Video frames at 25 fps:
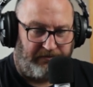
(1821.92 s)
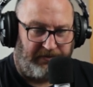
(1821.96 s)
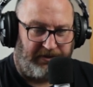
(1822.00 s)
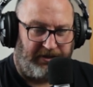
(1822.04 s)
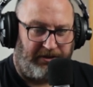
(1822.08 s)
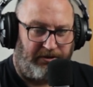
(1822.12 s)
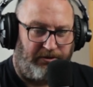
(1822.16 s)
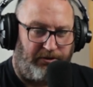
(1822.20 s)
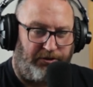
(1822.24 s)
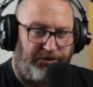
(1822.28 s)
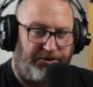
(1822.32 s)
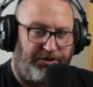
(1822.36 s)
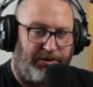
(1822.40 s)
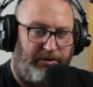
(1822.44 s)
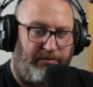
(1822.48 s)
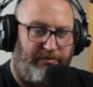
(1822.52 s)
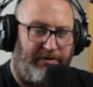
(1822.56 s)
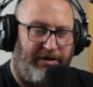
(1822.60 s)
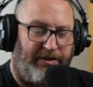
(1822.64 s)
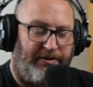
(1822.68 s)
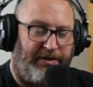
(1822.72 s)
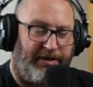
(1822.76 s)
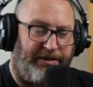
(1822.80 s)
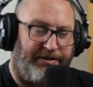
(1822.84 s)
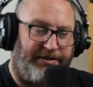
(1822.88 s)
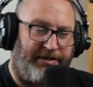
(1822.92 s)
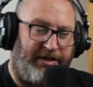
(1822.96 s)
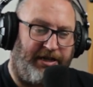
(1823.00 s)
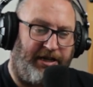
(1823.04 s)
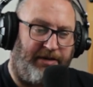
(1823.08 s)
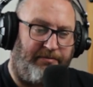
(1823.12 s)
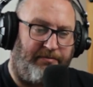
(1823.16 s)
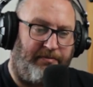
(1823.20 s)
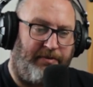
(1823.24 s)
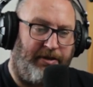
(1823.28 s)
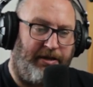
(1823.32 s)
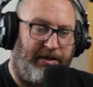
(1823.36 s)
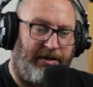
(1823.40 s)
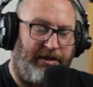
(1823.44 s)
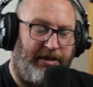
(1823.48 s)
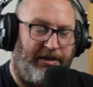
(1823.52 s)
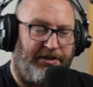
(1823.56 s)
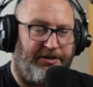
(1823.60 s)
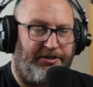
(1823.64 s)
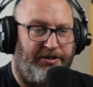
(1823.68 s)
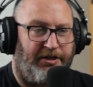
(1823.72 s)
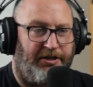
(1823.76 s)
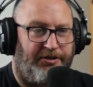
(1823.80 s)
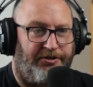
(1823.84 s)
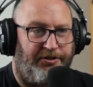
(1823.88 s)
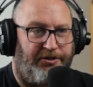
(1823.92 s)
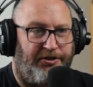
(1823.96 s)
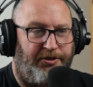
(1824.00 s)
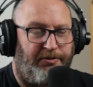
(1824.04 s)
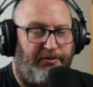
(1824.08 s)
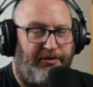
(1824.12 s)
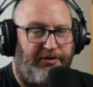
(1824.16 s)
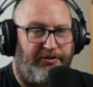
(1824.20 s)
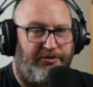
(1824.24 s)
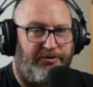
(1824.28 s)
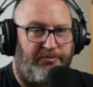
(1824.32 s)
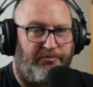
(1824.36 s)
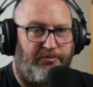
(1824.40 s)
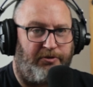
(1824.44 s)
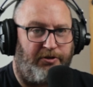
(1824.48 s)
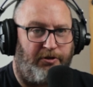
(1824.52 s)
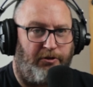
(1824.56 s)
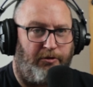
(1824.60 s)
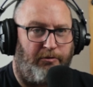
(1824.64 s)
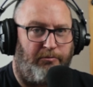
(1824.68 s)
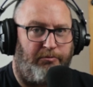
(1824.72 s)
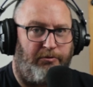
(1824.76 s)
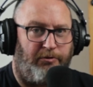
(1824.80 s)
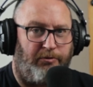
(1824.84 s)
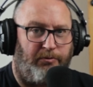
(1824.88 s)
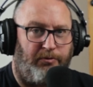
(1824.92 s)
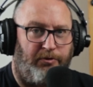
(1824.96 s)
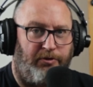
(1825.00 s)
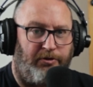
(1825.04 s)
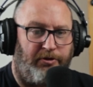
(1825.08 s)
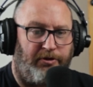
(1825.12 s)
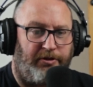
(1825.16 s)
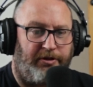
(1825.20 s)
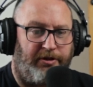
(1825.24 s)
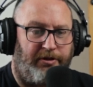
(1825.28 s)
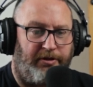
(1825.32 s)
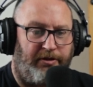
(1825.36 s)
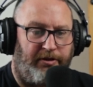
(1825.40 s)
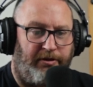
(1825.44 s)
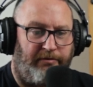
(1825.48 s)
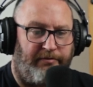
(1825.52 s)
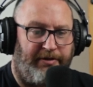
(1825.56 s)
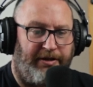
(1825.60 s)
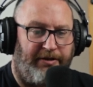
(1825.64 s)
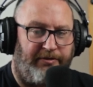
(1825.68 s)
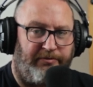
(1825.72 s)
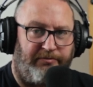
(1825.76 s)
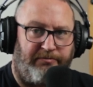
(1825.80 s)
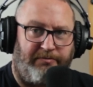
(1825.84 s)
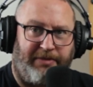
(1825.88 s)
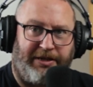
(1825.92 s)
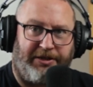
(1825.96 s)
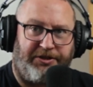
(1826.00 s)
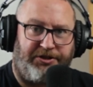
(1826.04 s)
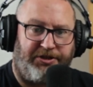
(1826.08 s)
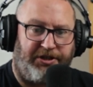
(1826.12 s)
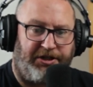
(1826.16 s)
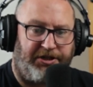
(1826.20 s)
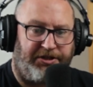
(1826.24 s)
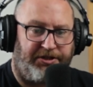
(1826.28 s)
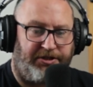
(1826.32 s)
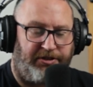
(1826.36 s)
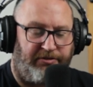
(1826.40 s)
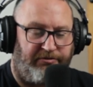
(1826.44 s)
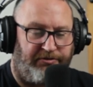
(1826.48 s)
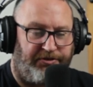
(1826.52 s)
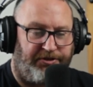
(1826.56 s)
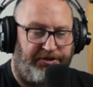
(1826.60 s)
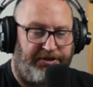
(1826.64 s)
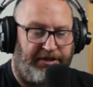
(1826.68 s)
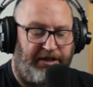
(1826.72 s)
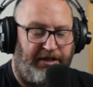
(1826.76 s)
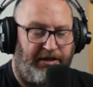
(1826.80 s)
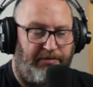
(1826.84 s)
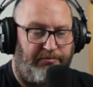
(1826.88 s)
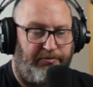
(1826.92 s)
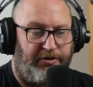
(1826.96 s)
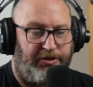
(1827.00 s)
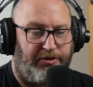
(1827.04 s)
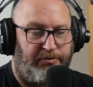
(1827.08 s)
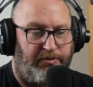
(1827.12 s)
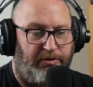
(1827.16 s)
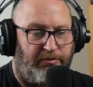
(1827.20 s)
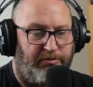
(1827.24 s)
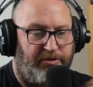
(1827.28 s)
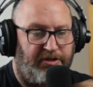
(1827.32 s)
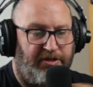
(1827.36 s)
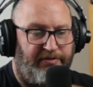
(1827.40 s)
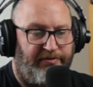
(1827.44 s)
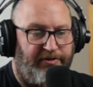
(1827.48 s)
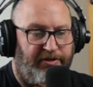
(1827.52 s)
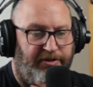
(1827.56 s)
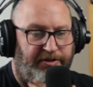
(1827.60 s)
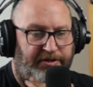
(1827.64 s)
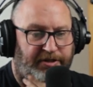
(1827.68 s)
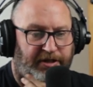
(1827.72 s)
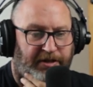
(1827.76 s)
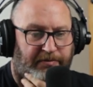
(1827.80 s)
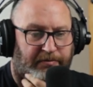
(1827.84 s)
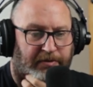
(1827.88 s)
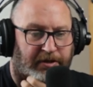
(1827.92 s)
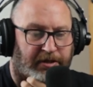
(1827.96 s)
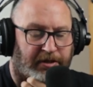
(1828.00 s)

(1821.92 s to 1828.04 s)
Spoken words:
Also around that time, I started doing some corporate work around Manchester and Stalybridge, where I was living at the time.